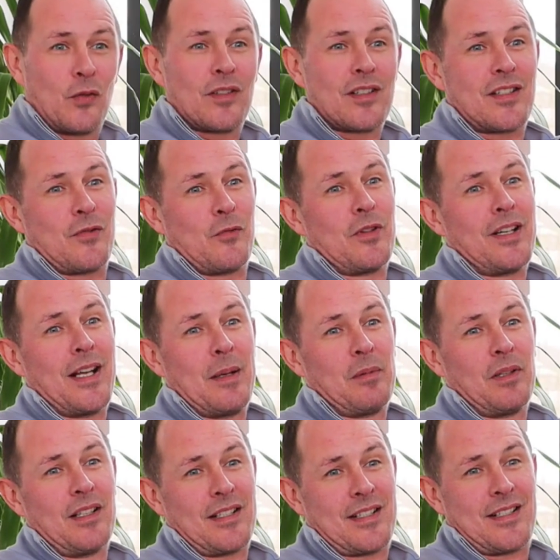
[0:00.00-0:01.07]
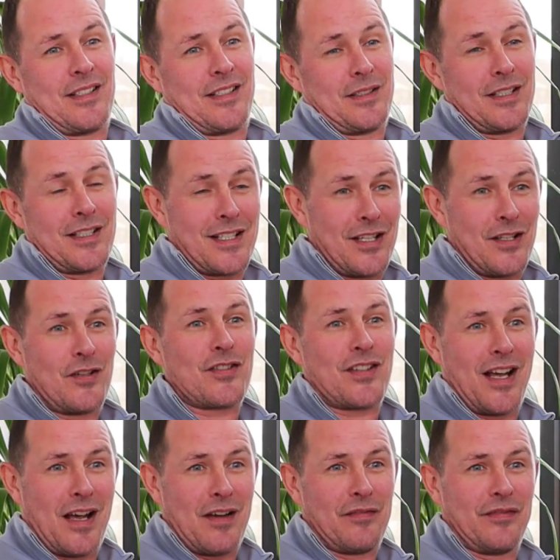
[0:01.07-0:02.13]
order to enable us to continue
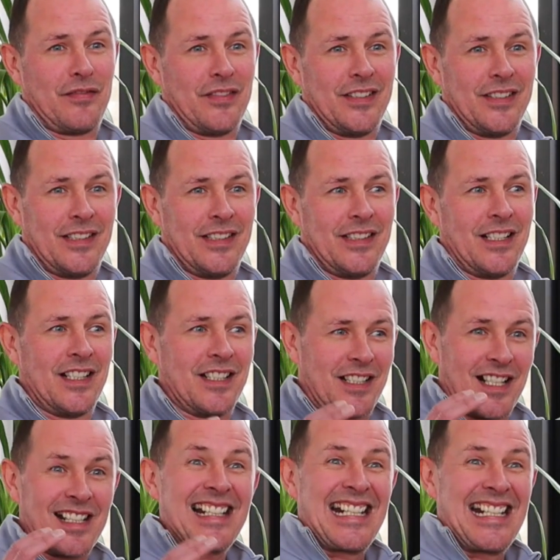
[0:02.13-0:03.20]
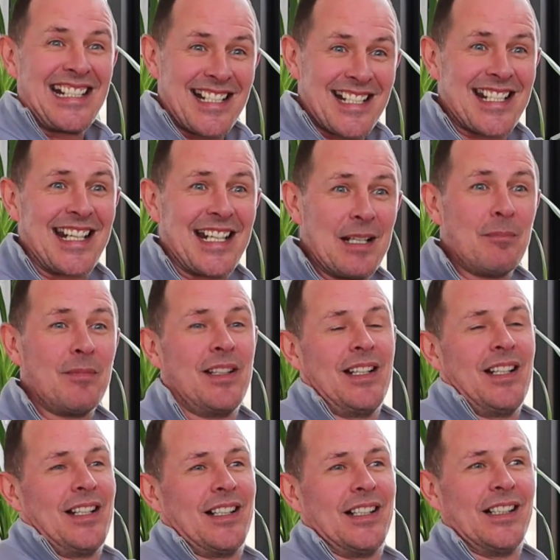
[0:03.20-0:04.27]
to have a lean team,
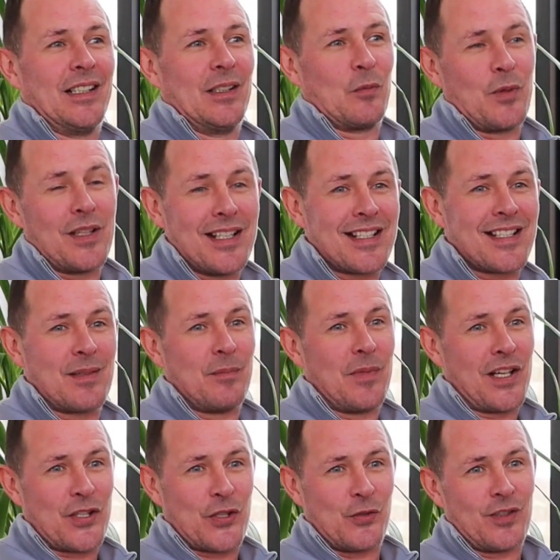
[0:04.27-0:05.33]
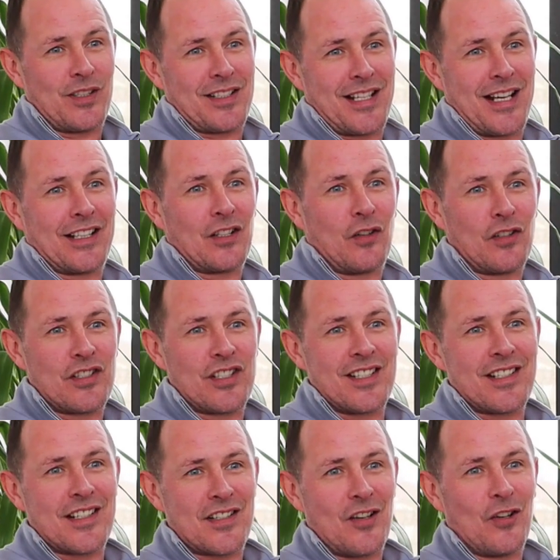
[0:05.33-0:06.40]
we need to make sure that technology
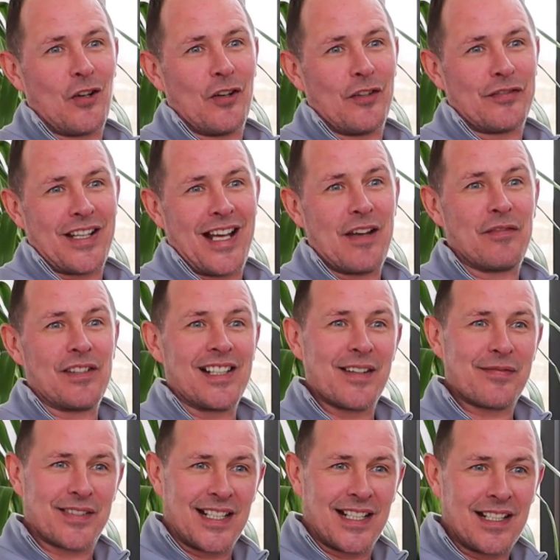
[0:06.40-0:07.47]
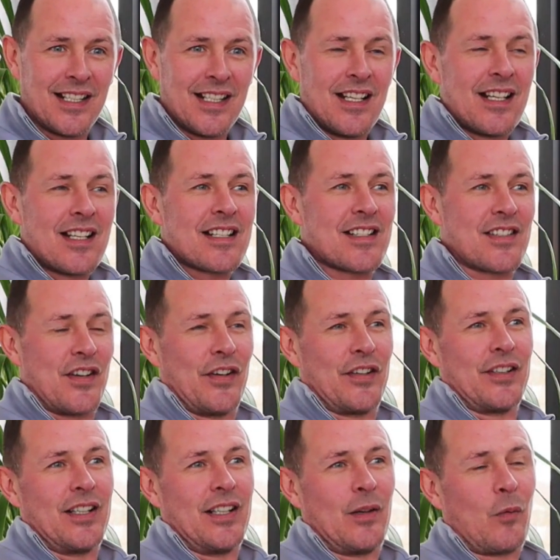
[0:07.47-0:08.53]
does a lot of the heavy lifting.
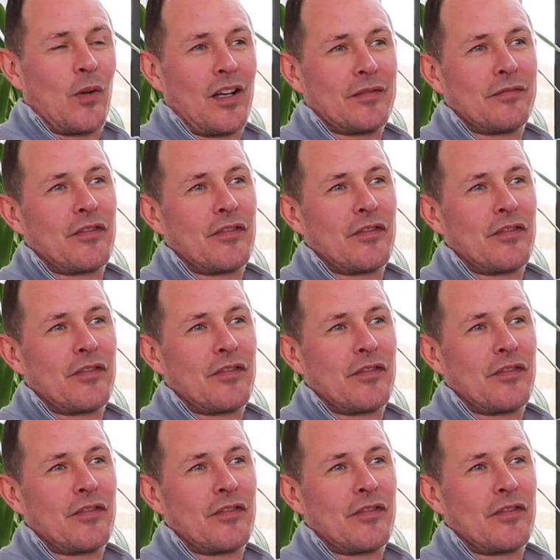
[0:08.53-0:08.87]
So when I